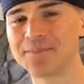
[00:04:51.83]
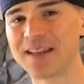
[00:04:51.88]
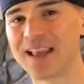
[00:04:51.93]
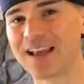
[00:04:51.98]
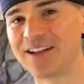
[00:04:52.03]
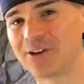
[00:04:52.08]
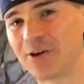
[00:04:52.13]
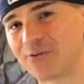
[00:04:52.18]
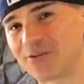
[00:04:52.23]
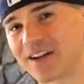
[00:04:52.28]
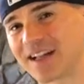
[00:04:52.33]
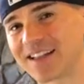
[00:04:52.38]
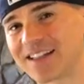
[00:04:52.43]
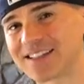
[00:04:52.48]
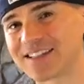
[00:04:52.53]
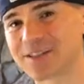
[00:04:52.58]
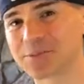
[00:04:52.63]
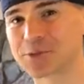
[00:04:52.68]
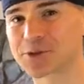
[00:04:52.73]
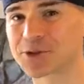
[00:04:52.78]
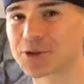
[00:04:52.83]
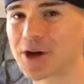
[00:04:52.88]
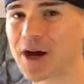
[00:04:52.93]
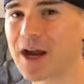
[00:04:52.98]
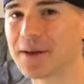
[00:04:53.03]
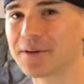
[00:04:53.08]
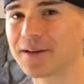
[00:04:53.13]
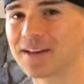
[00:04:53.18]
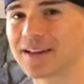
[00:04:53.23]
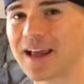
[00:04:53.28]
And don't forget to
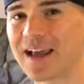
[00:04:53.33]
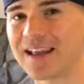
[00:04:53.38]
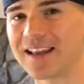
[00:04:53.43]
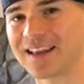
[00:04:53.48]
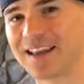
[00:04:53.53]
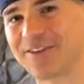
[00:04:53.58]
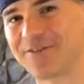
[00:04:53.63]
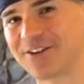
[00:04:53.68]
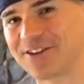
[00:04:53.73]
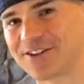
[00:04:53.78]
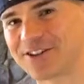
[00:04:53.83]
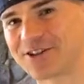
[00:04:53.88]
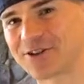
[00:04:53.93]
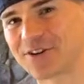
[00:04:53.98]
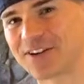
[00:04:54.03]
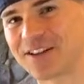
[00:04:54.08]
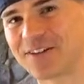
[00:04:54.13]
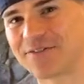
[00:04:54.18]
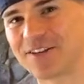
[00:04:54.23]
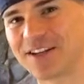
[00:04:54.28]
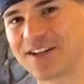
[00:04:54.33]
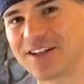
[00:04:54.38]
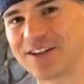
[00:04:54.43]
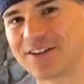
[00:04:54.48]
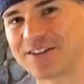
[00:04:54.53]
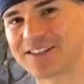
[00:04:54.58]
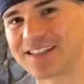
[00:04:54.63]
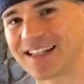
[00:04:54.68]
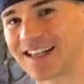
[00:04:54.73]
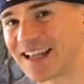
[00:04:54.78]
subscribe and like if you're enjoying the
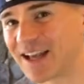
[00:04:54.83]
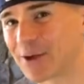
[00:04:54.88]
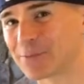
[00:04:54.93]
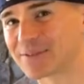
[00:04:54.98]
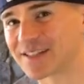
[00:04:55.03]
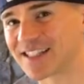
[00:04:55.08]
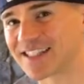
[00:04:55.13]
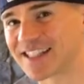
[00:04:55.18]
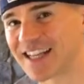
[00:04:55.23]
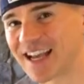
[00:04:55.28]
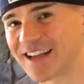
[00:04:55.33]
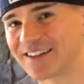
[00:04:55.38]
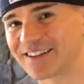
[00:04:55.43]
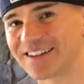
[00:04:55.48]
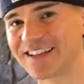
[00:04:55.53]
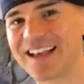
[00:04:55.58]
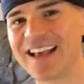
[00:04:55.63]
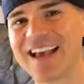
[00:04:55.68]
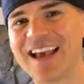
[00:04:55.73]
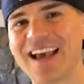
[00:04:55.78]
videos and it helps the channel.